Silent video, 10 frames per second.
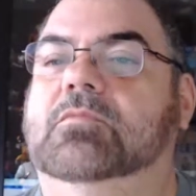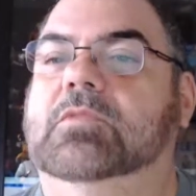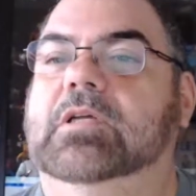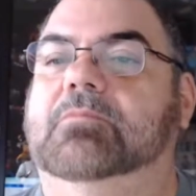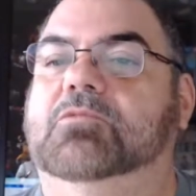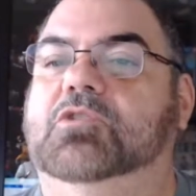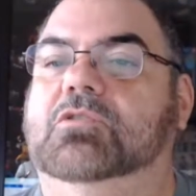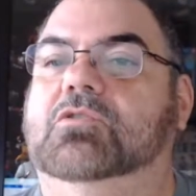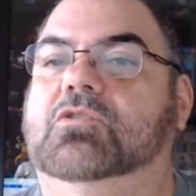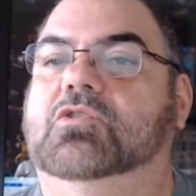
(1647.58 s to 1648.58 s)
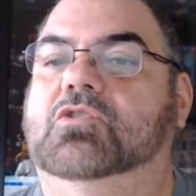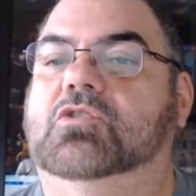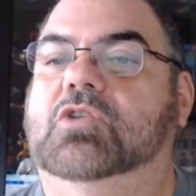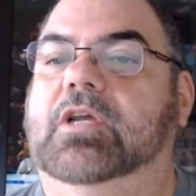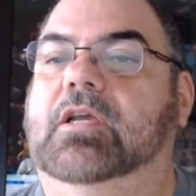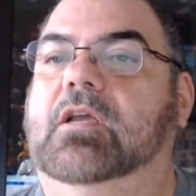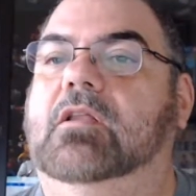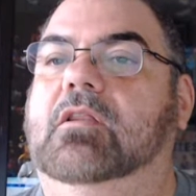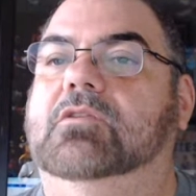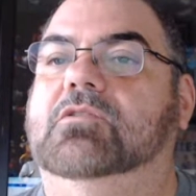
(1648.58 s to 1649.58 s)
I'm just
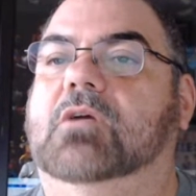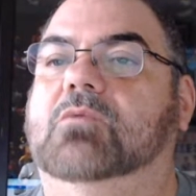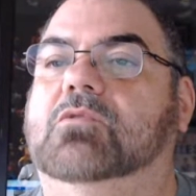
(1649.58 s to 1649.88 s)
checking this out.